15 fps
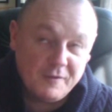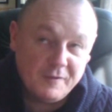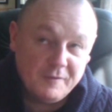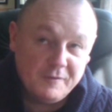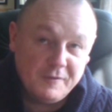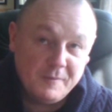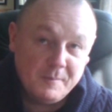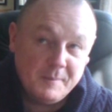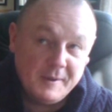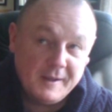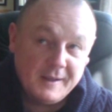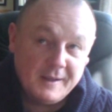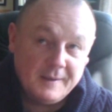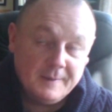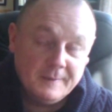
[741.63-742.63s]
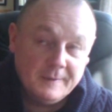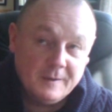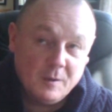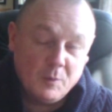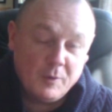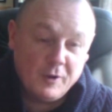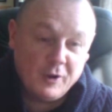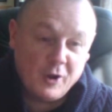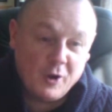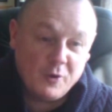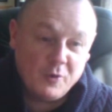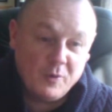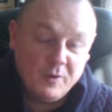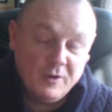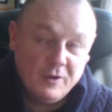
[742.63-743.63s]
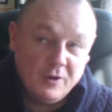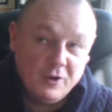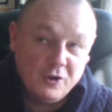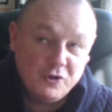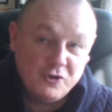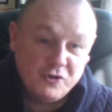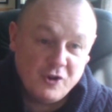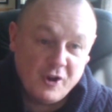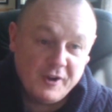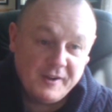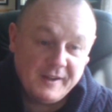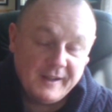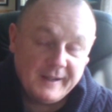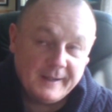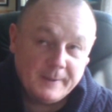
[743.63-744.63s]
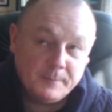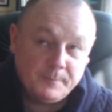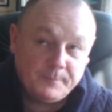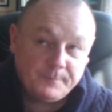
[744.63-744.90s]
And for me, when I go journeying,